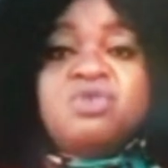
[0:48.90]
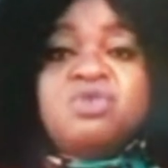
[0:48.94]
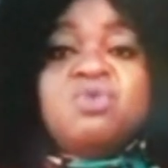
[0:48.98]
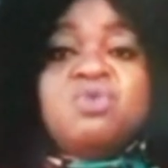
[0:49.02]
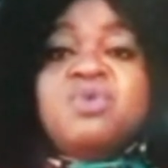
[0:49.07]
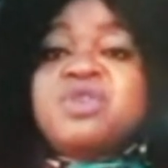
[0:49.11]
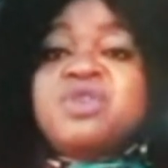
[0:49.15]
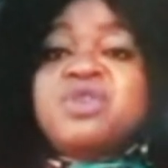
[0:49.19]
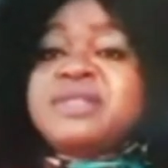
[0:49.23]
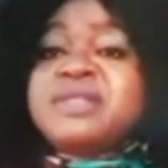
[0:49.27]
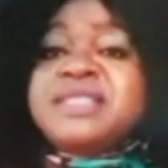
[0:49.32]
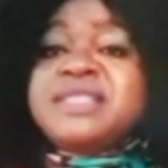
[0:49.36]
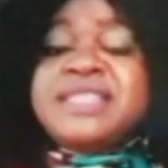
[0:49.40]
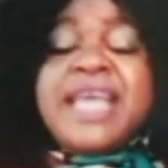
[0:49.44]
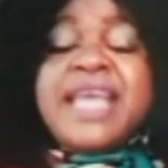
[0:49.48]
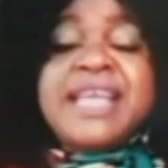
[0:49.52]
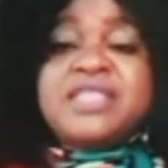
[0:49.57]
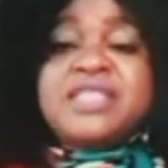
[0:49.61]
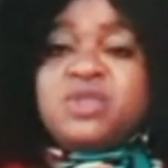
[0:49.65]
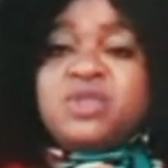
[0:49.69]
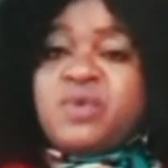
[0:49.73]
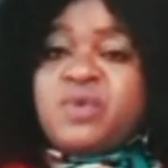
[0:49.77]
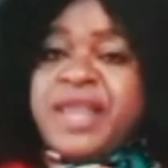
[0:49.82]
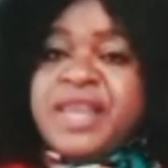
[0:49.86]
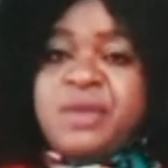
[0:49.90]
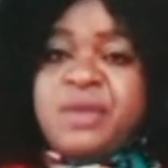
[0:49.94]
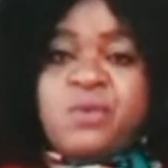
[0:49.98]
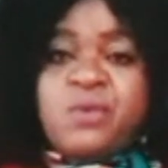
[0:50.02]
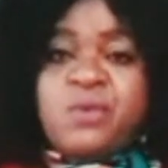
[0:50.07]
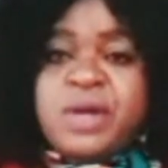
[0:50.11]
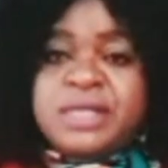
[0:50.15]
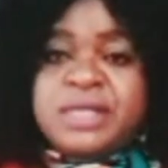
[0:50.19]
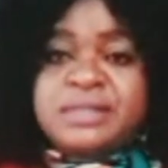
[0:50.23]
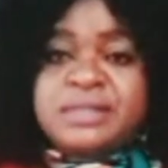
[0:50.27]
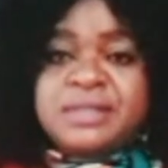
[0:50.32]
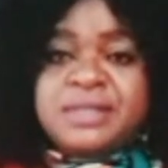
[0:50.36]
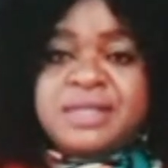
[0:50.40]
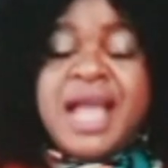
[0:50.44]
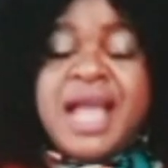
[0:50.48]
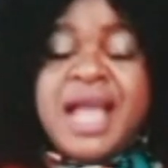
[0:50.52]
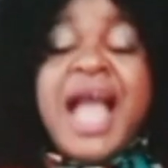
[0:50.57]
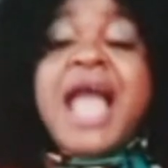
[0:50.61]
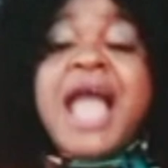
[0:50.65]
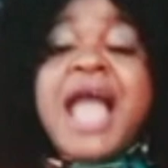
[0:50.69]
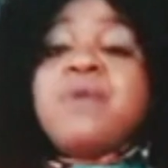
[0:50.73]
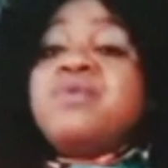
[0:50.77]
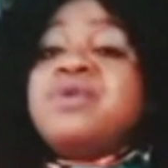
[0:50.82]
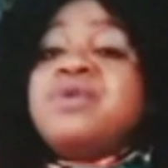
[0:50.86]
You will not say it to anyone.
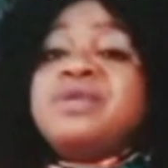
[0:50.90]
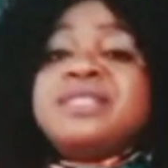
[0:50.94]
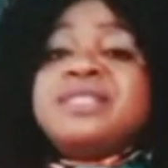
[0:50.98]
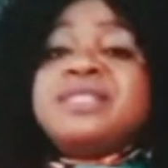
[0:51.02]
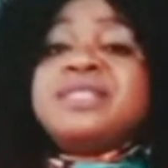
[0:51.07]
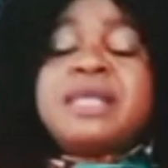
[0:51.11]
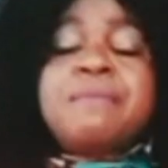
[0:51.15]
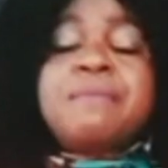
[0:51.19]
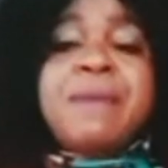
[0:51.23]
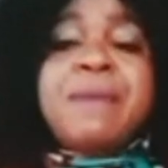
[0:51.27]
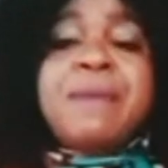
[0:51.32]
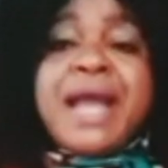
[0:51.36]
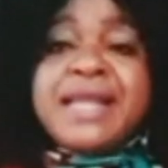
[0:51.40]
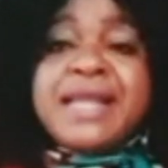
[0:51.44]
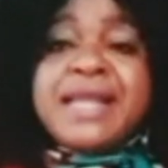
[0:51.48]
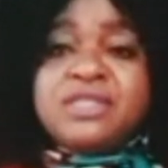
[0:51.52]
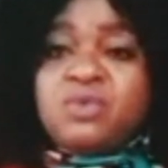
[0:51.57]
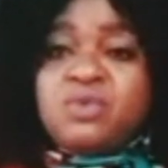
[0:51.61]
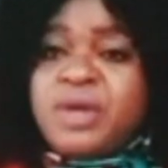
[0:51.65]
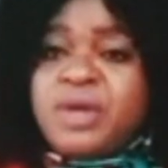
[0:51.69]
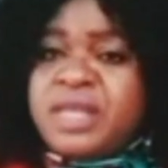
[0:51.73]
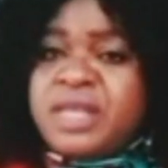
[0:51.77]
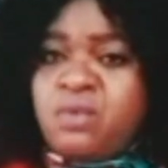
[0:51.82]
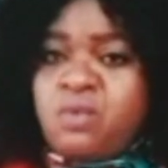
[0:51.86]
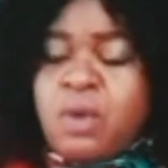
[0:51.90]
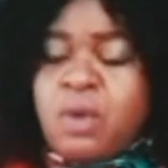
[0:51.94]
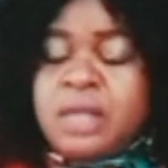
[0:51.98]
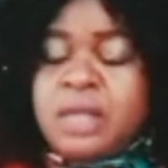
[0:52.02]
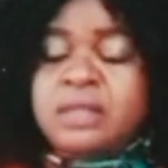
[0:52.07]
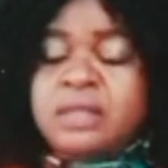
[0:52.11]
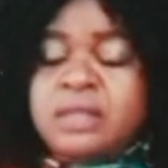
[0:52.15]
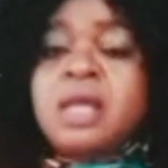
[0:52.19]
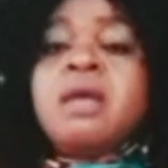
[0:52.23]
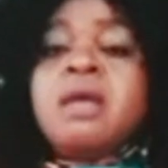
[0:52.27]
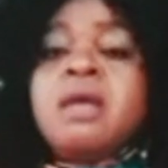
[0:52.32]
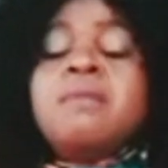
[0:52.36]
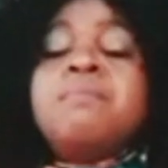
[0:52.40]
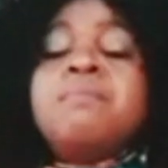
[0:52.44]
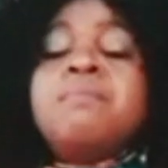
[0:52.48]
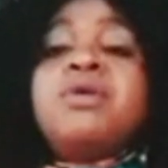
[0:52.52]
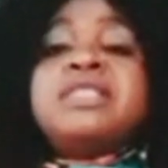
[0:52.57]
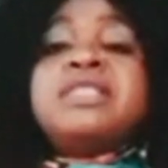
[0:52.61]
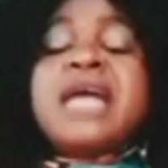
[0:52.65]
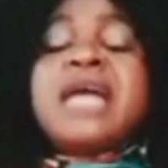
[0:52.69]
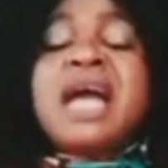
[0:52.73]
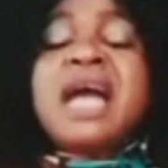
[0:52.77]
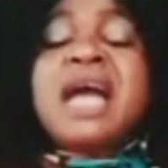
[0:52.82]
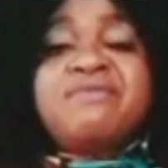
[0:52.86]
I will not say mine to anyone.
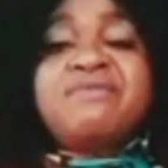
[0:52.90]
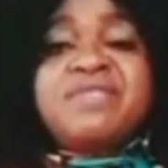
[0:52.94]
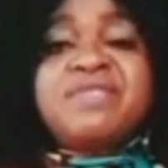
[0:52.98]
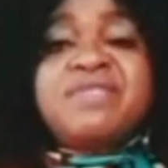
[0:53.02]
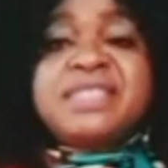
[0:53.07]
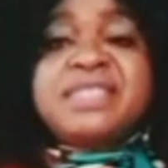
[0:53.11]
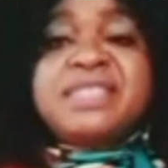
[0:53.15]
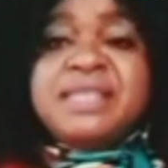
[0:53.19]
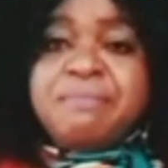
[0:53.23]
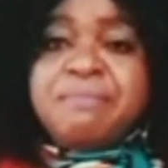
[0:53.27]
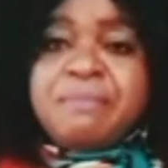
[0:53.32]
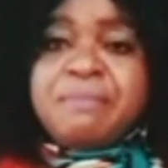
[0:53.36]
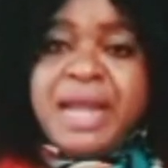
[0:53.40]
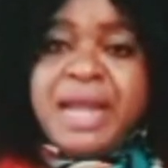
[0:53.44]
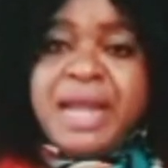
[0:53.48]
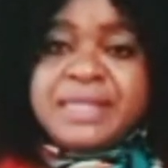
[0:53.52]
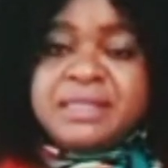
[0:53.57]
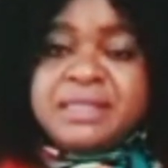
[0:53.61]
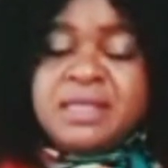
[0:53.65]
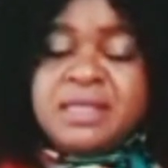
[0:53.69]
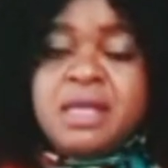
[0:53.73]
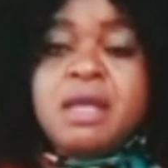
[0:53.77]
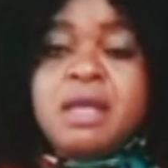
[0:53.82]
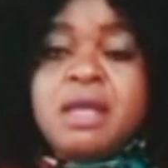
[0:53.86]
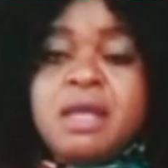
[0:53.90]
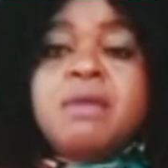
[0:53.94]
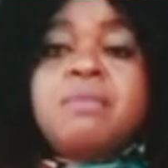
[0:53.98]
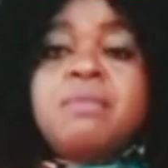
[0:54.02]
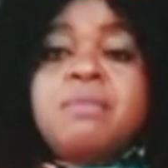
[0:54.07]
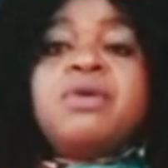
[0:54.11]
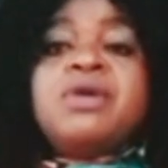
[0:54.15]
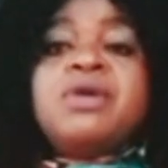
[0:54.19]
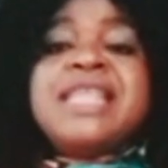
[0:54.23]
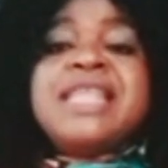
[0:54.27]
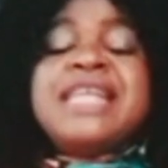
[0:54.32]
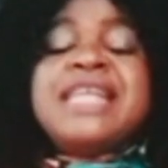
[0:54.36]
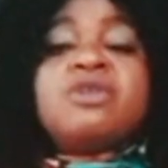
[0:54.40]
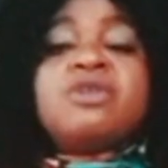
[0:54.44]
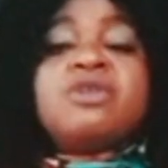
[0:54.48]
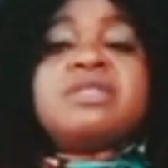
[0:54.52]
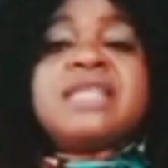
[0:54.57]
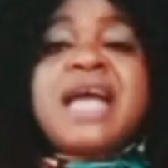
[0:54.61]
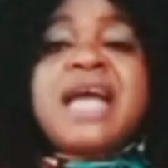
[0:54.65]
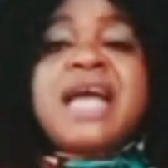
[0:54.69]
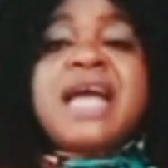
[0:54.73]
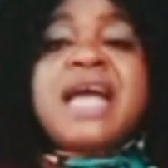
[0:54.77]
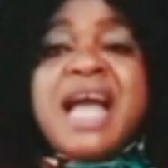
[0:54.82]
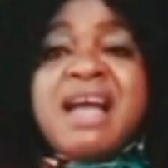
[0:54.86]
But have this in mind. But let
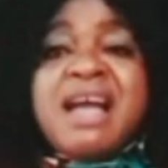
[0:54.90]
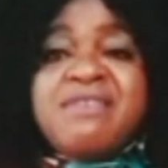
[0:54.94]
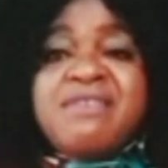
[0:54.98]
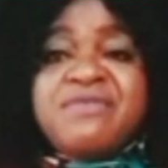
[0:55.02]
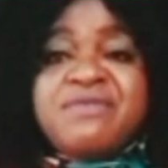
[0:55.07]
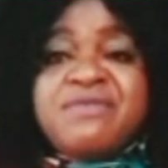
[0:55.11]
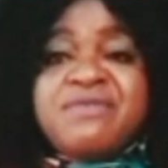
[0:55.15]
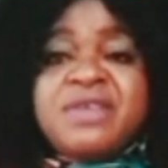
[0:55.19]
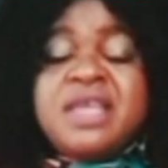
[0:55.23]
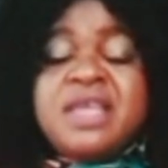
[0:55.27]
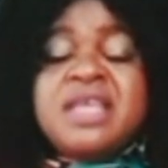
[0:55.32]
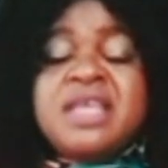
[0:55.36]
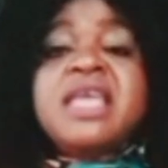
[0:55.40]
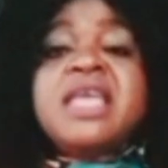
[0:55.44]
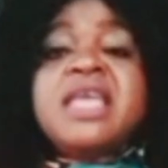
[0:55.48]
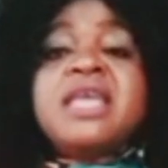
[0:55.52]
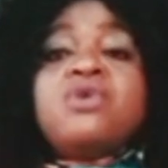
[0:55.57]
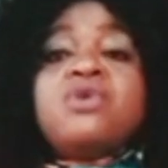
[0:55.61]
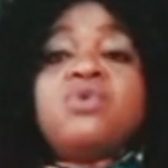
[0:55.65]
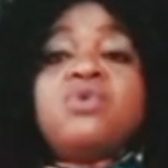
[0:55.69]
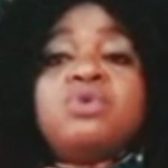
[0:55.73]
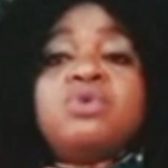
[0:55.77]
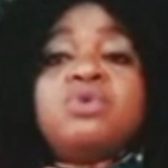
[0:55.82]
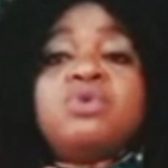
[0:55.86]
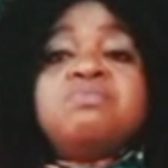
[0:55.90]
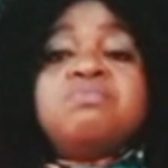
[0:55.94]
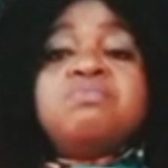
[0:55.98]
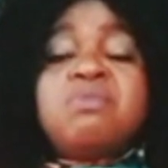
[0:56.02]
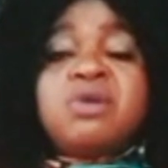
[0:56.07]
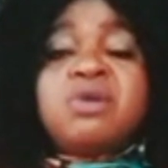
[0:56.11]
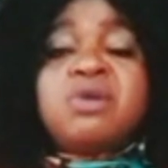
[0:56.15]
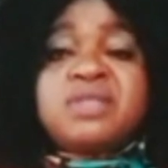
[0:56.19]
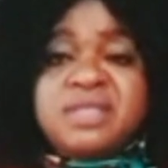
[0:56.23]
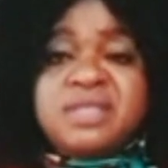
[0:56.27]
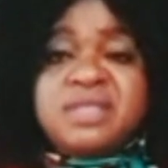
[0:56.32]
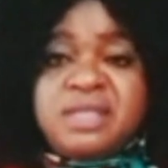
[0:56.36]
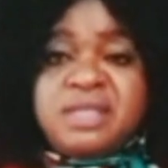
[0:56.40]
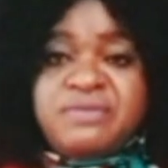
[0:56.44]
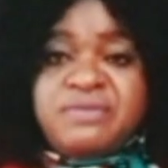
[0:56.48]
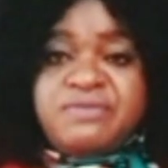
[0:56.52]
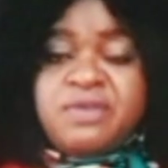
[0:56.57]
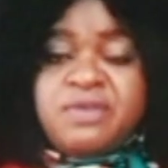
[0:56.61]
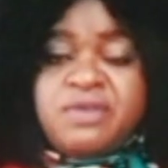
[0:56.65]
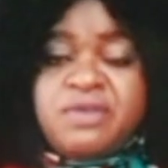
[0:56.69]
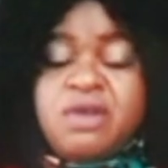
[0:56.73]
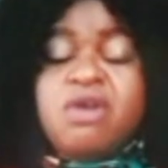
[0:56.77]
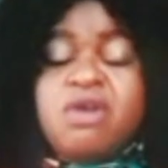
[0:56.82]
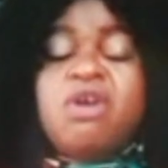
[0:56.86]
us have a good motive
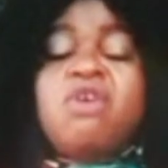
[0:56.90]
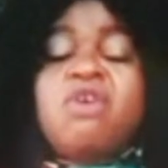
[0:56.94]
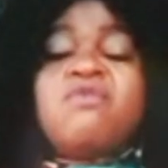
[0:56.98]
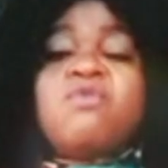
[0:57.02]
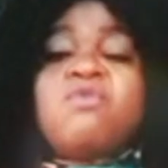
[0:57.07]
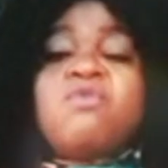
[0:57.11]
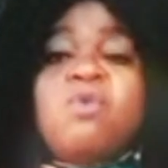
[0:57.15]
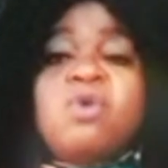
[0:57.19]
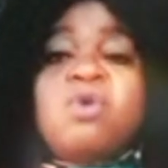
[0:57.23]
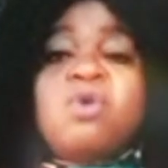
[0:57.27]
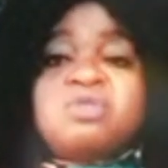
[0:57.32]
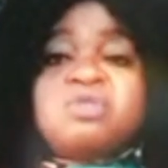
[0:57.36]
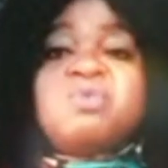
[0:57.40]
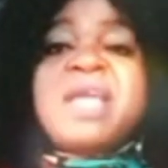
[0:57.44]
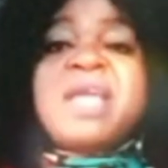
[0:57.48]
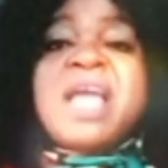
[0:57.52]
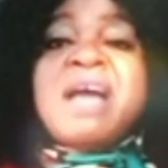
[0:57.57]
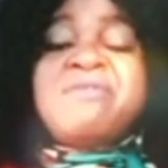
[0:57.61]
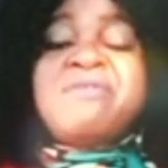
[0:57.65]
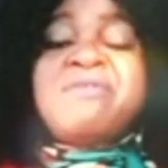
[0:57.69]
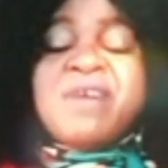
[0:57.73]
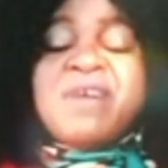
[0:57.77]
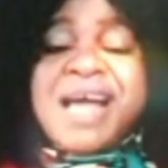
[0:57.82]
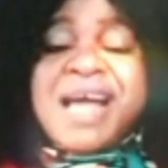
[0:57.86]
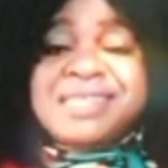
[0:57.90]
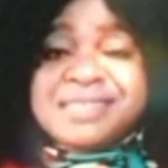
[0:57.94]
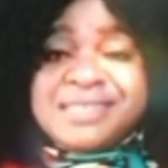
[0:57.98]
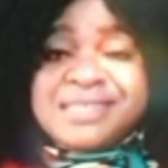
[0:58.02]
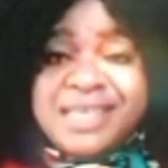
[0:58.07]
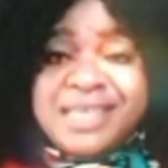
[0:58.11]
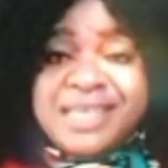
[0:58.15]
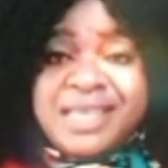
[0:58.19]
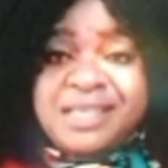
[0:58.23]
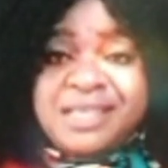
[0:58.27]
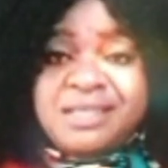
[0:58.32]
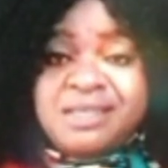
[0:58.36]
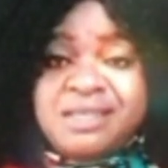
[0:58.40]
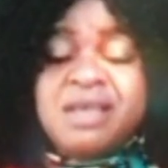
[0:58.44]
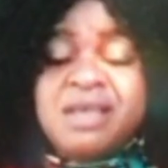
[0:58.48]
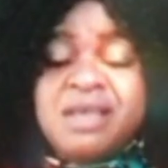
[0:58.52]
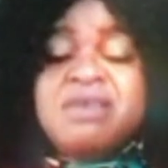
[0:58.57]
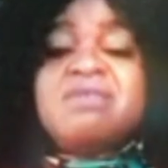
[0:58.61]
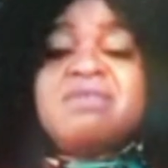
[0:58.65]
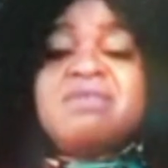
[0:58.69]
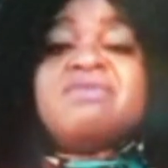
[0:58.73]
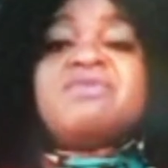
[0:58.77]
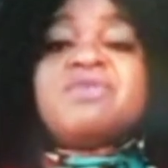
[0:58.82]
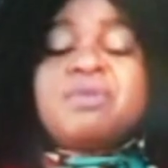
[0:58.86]
of what we are asking
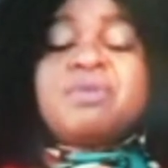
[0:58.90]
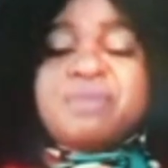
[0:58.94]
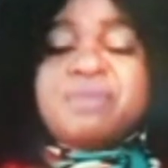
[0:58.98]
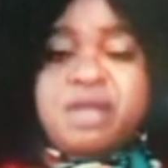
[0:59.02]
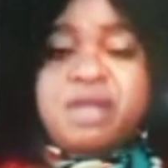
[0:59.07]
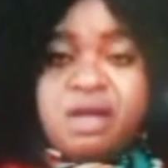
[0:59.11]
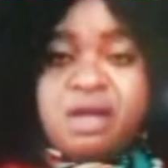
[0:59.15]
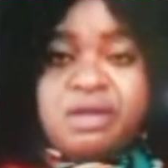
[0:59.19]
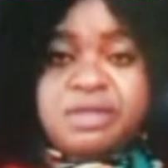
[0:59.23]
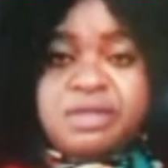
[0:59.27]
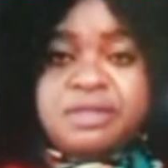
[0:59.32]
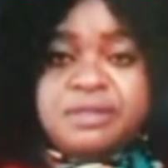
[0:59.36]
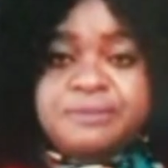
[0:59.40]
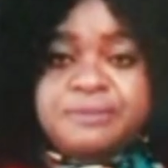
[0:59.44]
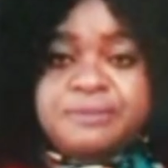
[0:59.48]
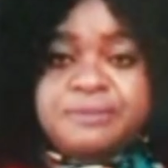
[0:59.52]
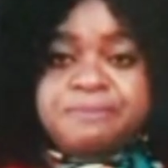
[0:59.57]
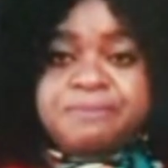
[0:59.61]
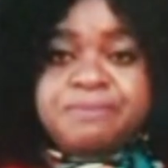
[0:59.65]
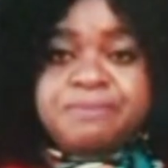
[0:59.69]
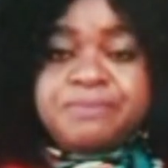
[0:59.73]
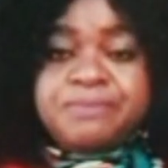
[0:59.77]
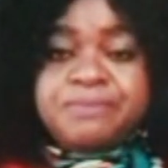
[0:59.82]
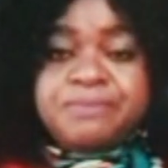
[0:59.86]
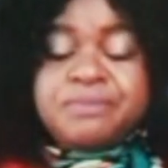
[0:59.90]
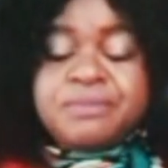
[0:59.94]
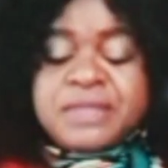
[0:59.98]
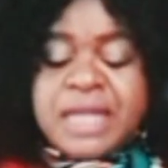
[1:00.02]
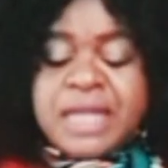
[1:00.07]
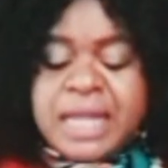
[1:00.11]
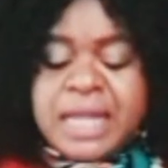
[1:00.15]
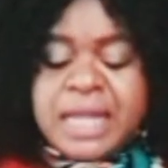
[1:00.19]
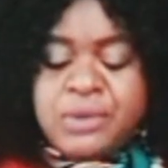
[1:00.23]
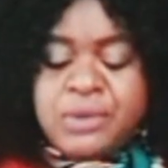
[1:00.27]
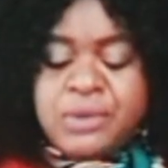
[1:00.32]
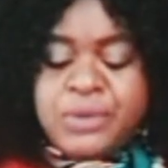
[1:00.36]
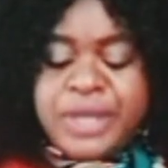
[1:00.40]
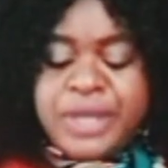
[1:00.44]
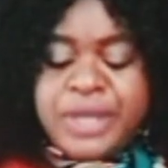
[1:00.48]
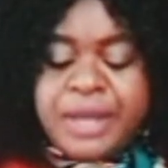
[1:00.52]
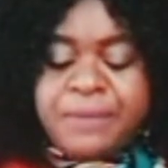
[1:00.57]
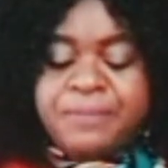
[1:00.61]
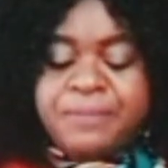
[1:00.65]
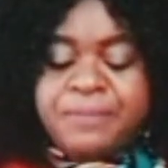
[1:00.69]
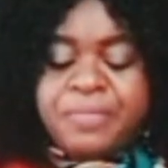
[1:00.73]
from God. Hallelujah.